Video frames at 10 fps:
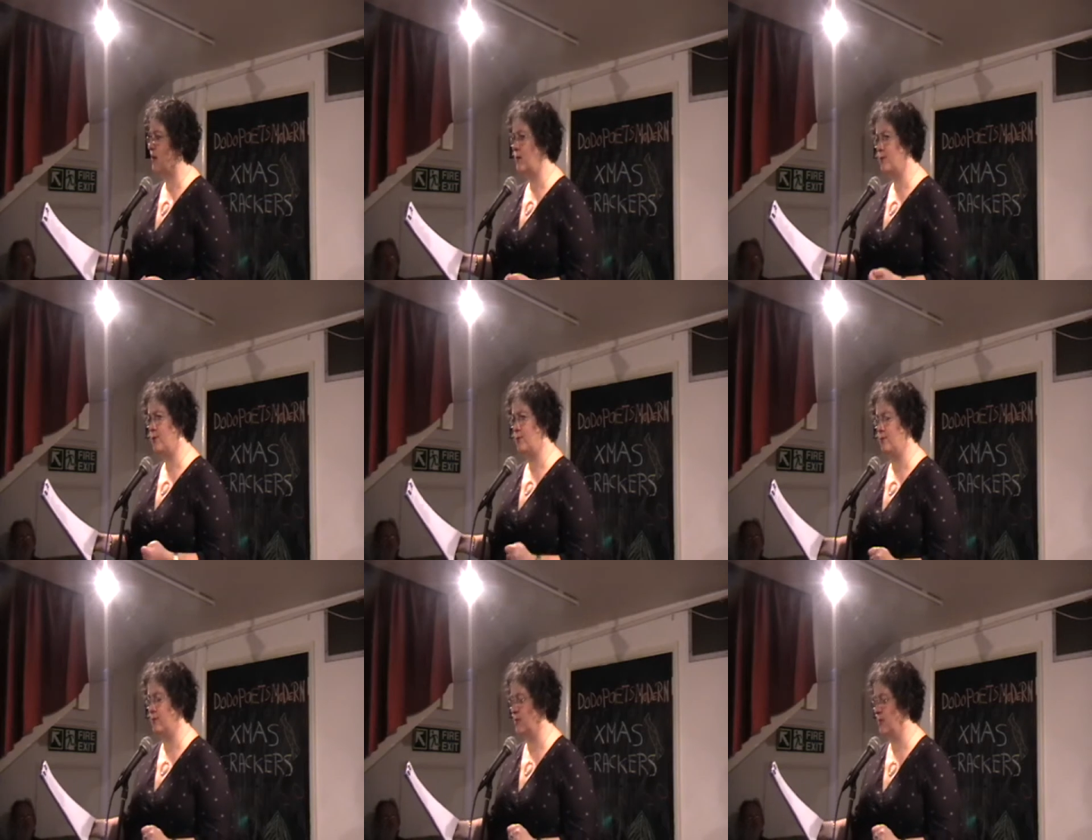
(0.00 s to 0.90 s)
Our
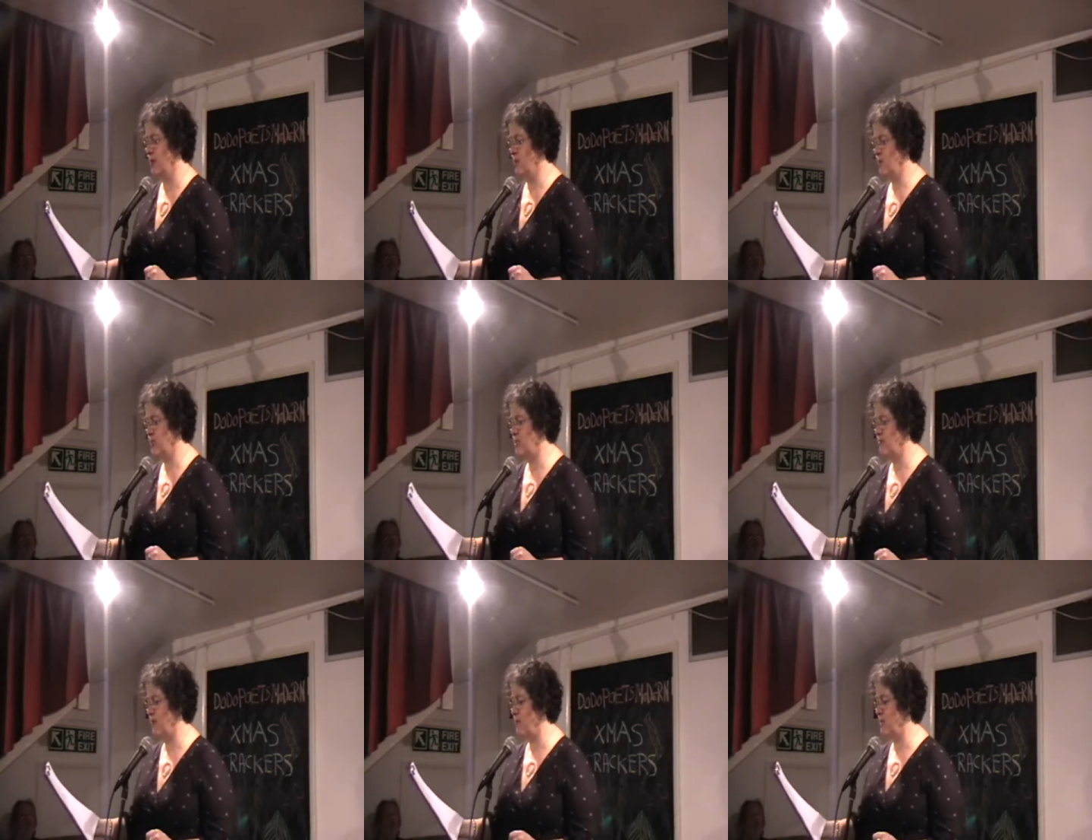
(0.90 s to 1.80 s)
talk was
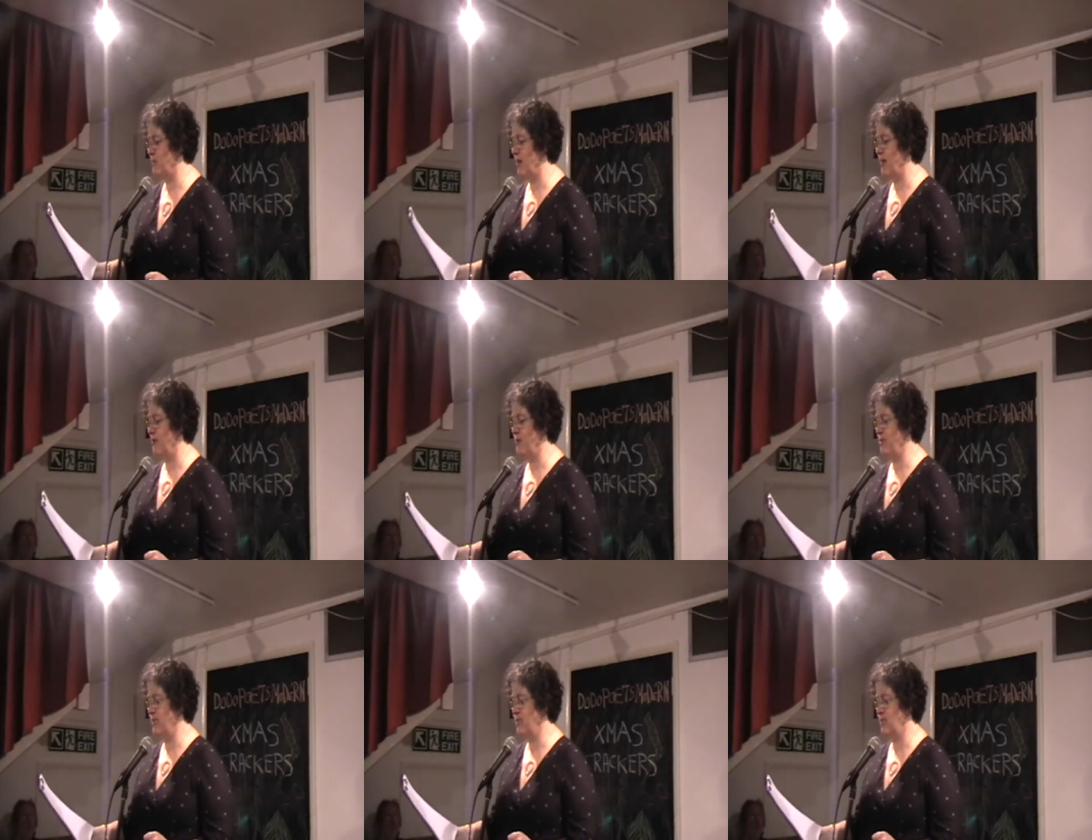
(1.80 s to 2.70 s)
interrupted by a
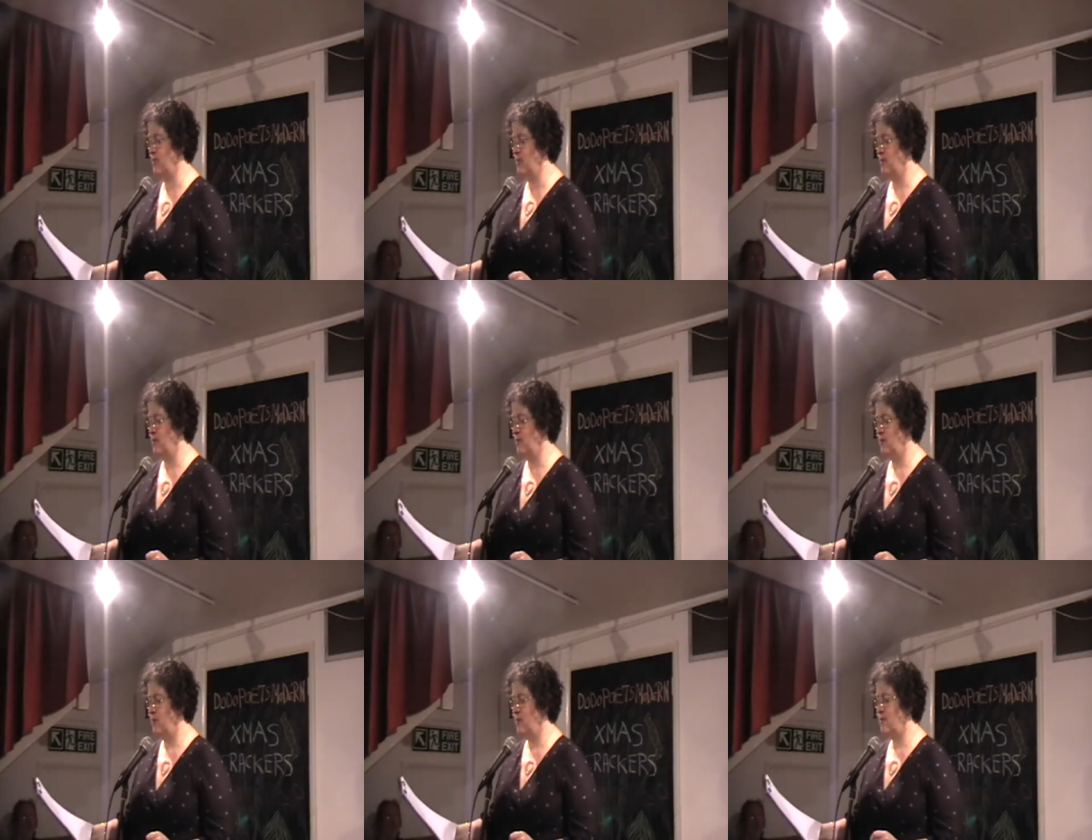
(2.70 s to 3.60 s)
noise,
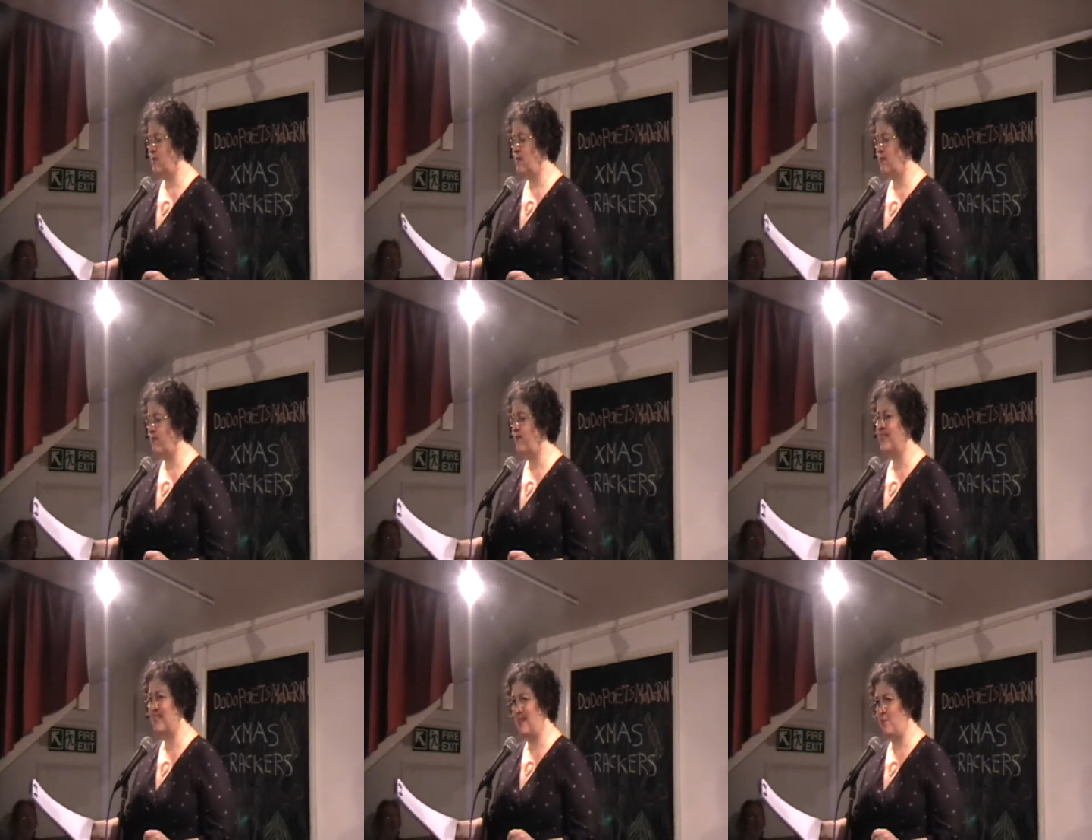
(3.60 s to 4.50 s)
the scuff of
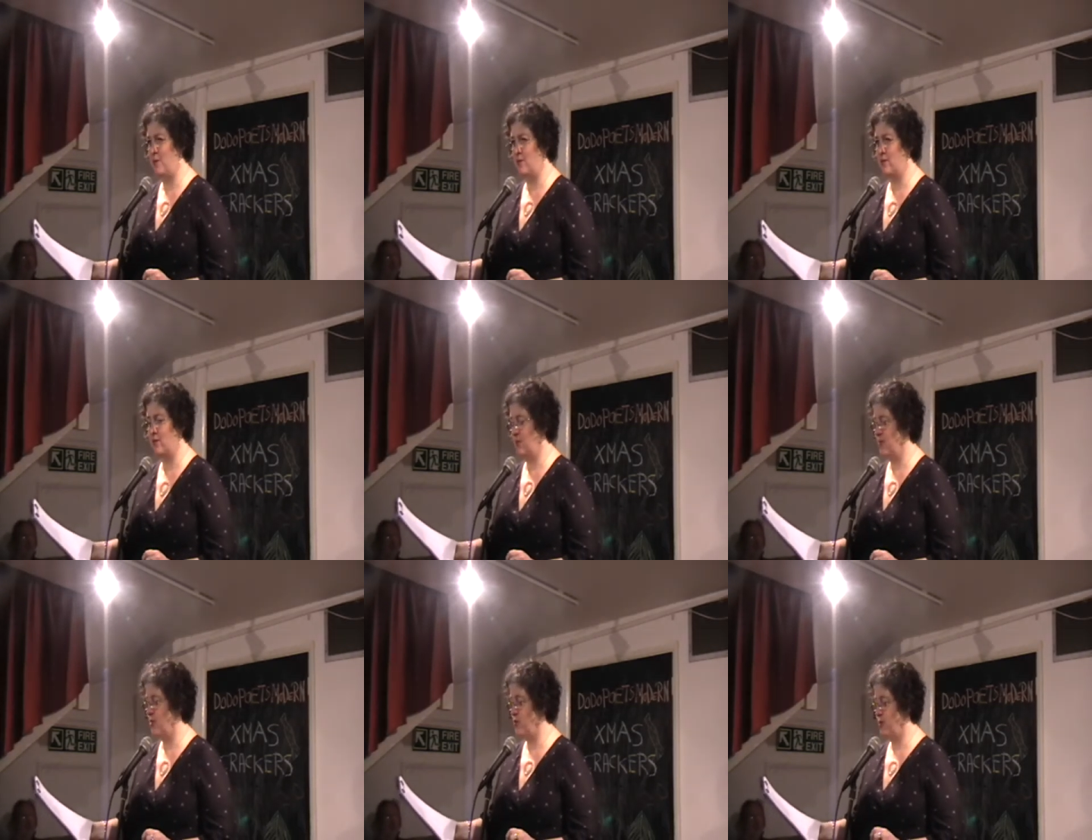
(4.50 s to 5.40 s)
slippers
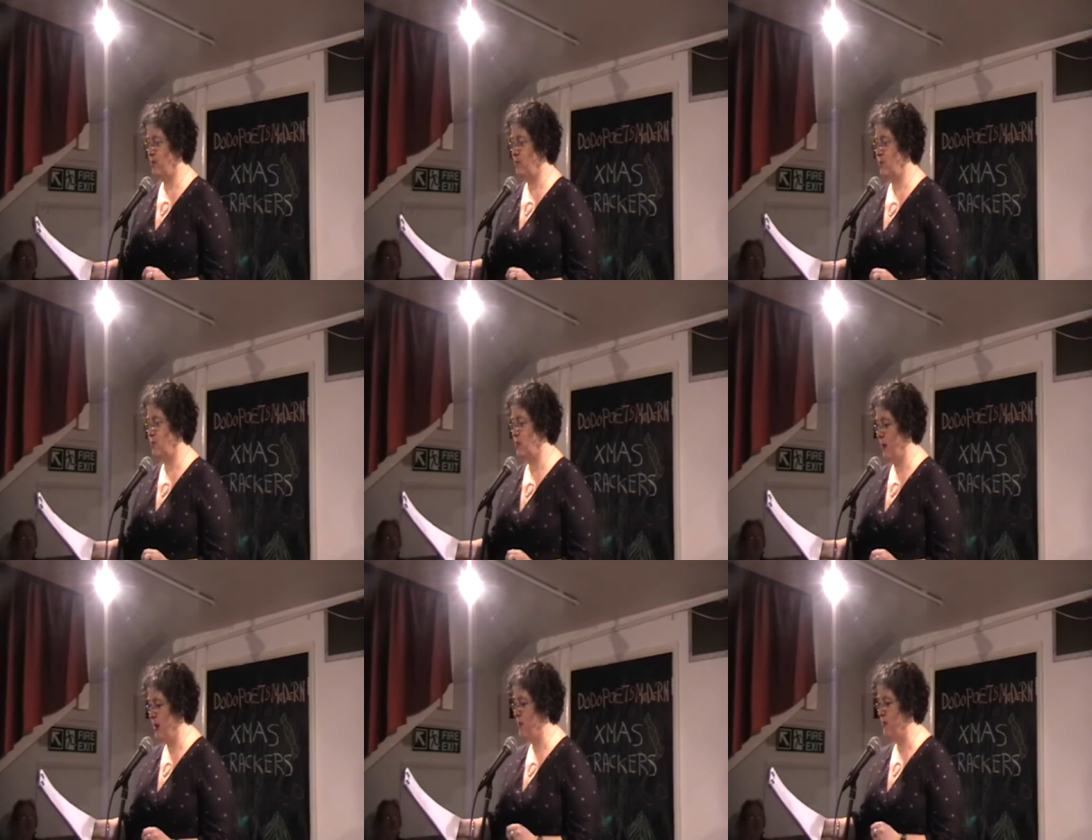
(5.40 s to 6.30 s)
trimmed with
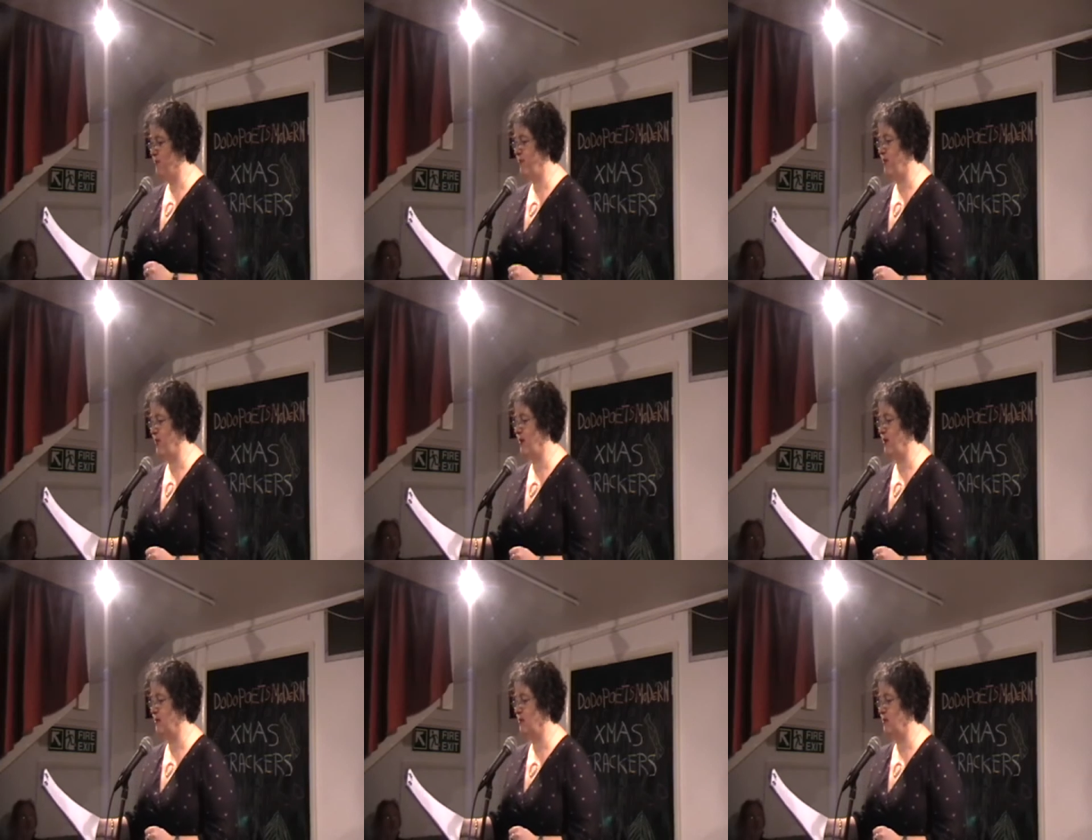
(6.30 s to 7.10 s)
purple fur.